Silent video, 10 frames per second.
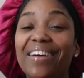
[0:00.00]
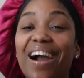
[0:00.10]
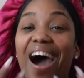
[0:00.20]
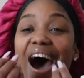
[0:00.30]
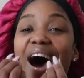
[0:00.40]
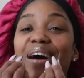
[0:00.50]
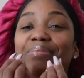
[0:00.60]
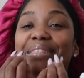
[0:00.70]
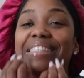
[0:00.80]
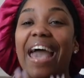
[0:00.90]
gotta
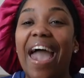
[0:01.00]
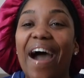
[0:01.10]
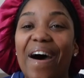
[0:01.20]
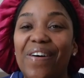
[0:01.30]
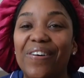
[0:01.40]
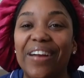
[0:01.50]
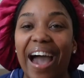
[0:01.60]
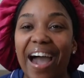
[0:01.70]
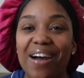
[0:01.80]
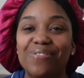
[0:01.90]
calm down.
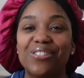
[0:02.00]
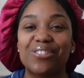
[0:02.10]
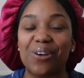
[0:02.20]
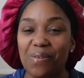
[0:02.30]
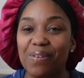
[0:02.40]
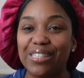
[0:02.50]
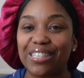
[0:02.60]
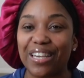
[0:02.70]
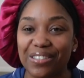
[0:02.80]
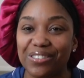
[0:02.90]
I have so
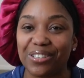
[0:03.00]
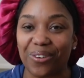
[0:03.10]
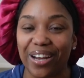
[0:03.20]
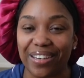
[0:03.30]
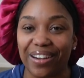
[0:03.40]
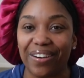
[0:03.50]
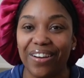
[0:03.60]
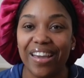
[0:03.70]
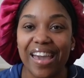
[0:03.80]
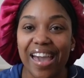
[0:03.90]
much energy right now.
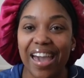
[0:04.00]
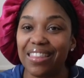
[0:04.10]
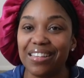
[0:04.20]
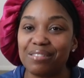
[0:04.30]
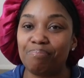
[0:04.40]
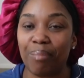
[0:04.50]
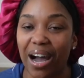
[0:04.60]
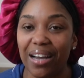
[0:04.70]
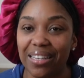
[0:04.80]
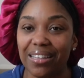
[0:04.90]
And this
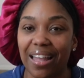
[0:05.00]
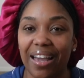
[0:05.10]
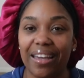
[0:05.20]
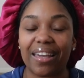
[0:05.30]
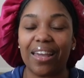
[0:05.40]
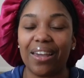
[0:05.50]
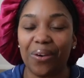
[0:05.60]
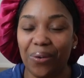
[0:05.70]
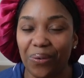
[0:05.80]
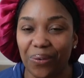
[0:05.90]
bonnet, like,
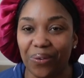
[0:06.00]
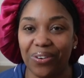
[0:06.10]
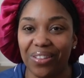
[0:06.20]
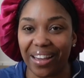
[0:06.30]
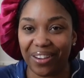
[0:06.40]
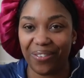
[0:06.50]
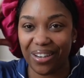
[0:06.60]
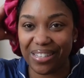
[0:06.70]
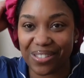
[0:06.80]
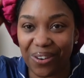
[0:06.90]
ew. Like,
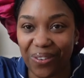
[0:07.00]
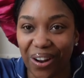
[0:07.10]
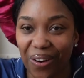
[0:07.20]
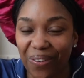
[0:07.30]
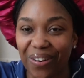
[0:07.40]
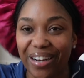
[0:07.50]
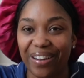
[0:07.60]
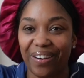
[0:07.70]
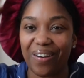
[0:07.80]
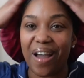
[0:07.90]
what is going on right
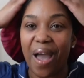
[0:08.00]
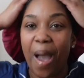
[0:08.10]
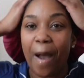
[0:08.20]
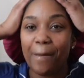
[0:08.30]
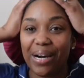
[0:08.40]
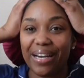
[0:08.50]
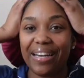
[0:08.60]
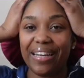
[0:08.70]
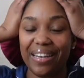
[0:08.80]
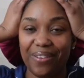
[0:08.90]
now?
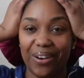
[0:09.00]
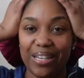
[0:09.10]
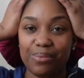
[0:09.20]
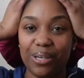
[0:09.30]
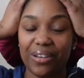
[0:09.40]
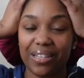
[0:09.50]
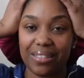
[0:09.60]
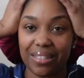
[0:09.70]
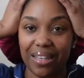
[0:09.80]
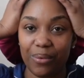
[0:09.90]
But anyways, we're gonna get
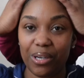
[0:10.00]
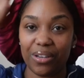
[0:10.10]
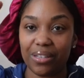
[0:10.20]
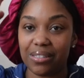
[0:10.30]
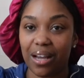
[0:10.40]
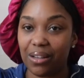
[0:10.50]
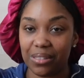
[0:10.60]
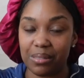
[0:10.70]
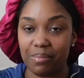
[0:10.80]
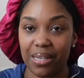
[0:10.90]
into that. We're gonna get into all
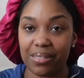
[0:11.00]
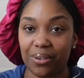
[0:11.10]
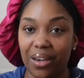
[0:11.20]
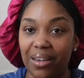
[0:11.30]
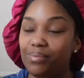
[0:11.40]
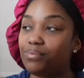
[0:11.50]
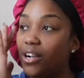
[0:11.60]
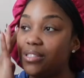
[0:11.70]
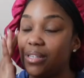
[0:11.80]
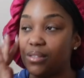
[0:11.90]
this mess, okay?
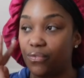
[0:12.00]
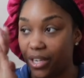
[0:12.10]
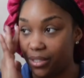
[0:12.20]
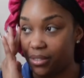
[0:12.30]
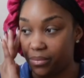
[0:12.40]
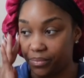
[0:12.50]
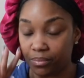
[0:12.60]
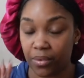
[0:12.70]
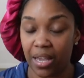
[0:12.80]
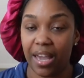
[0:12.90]
First things first.
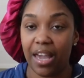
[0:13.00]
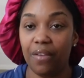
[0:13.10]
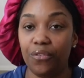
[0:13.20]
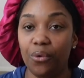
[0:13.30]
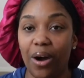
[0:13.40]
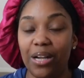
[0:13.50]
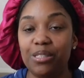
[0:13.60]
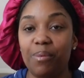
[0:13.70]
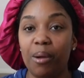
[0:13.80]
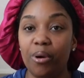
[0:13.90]
If you
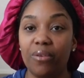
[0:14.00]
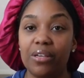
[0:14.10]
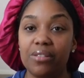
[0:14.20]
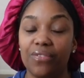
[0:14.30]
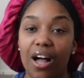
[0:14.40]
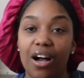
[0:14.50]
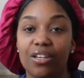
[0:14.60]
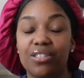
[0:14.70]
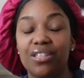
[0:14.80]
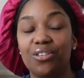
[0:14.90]
watch my previous
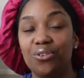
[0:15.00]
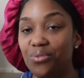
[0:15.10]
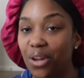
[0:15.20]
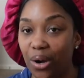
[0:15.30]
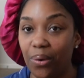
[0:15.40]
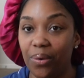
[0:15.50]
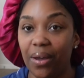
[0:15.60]
vlogs, then you know